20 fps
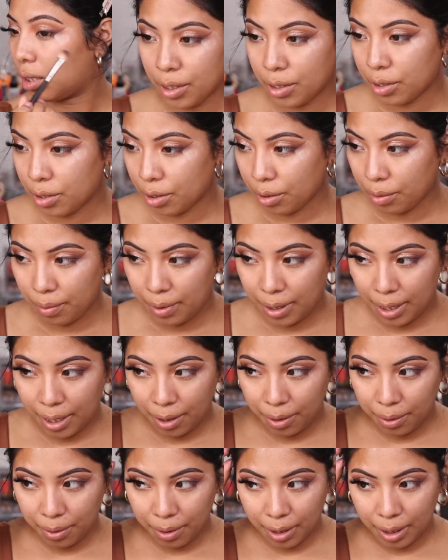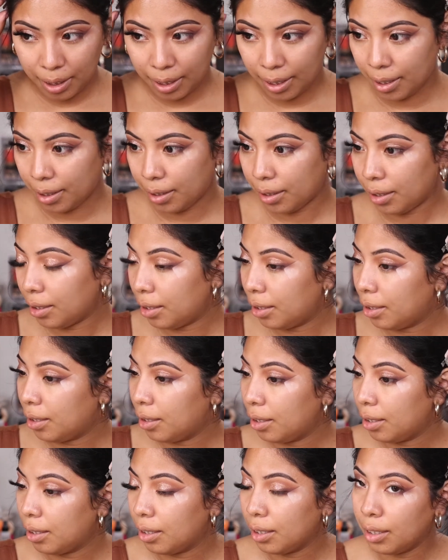So now that
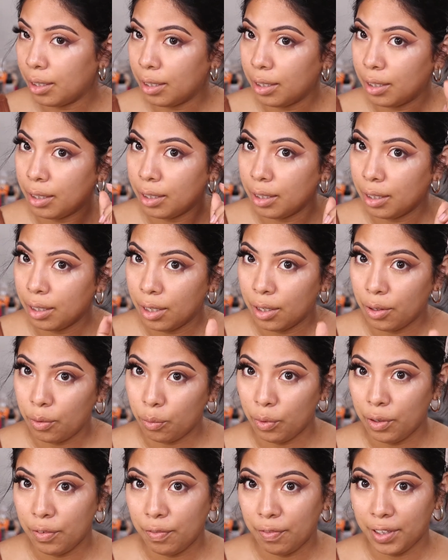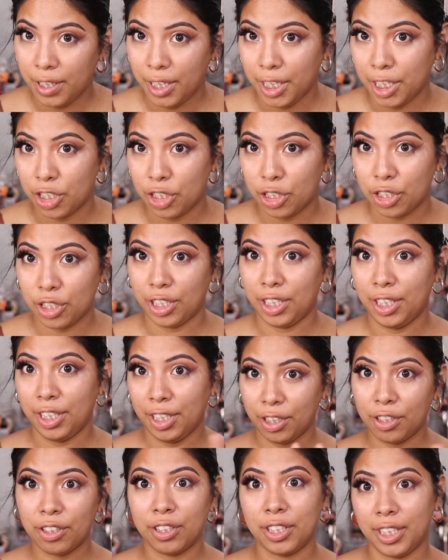we finished,
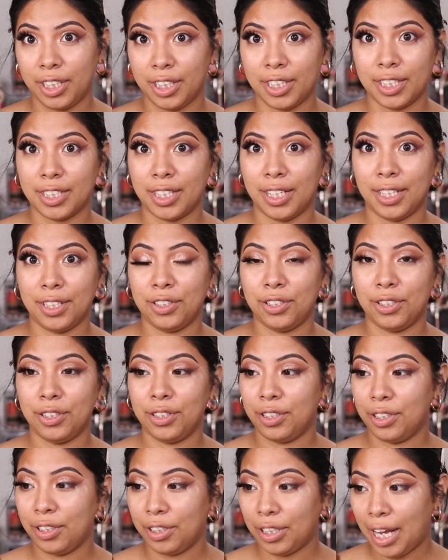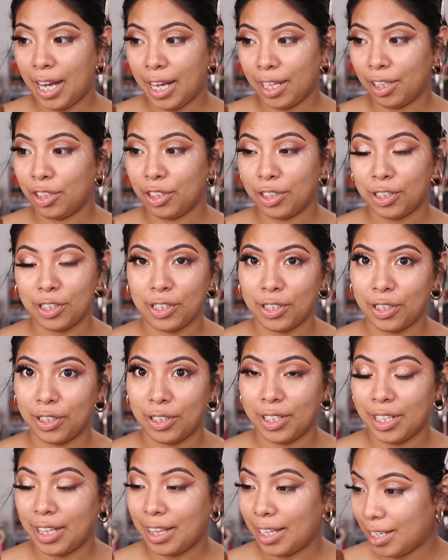literally this eye look
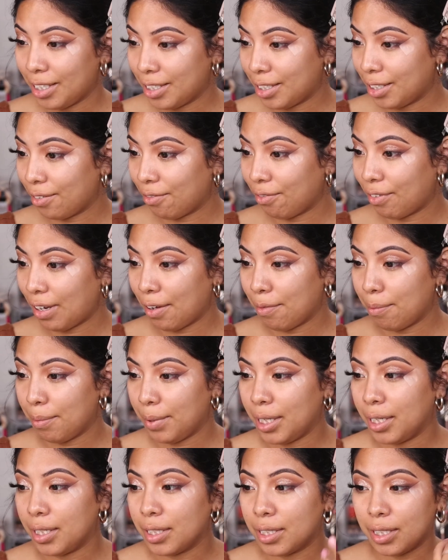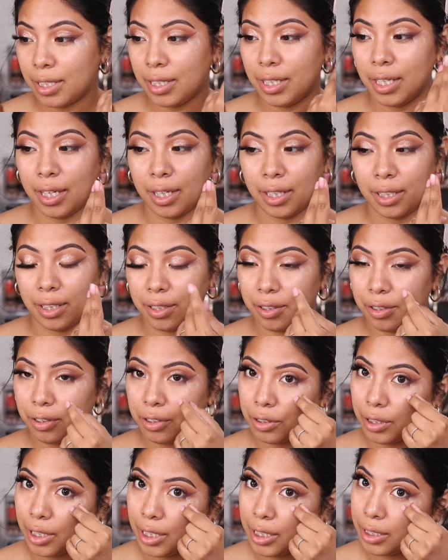took less than 5 minutes. That glitter
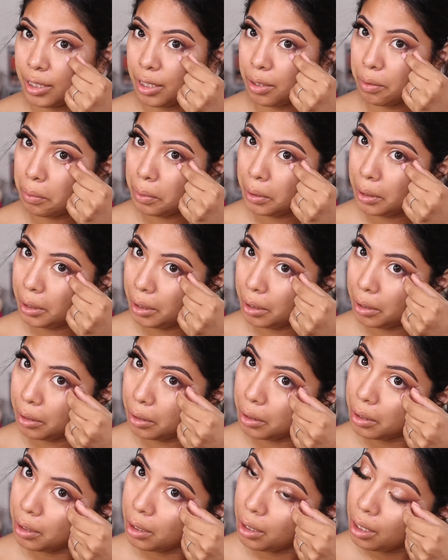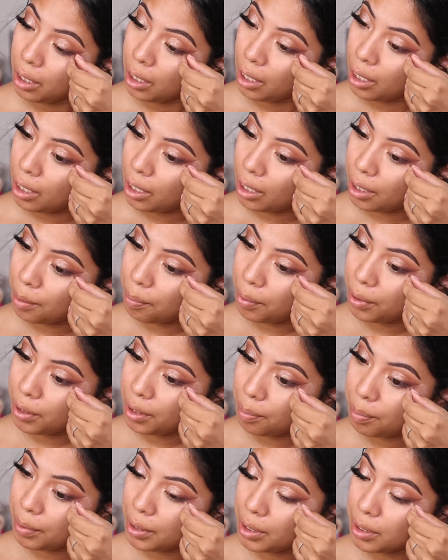dries on really good. And I put
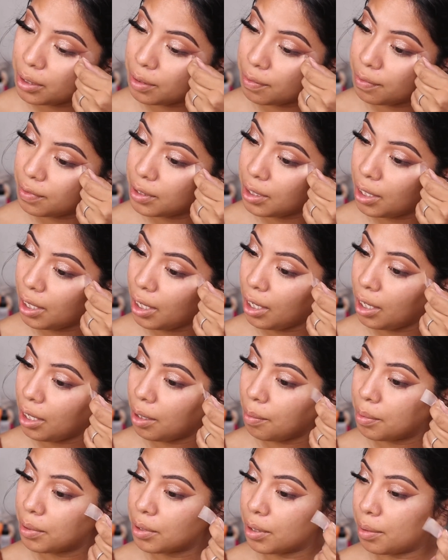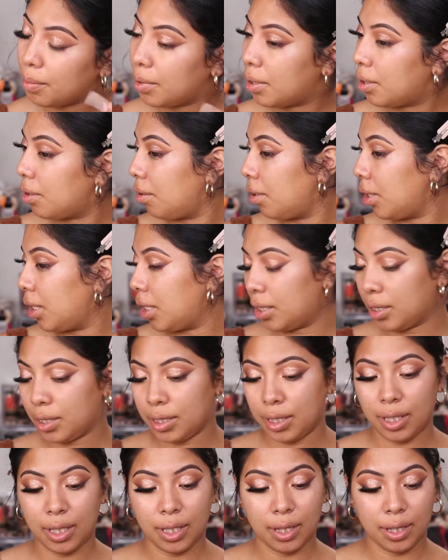a piece of tape, so I'm going to go ahead and
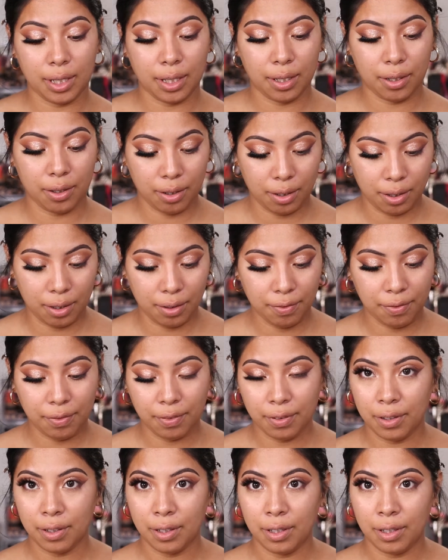take that off.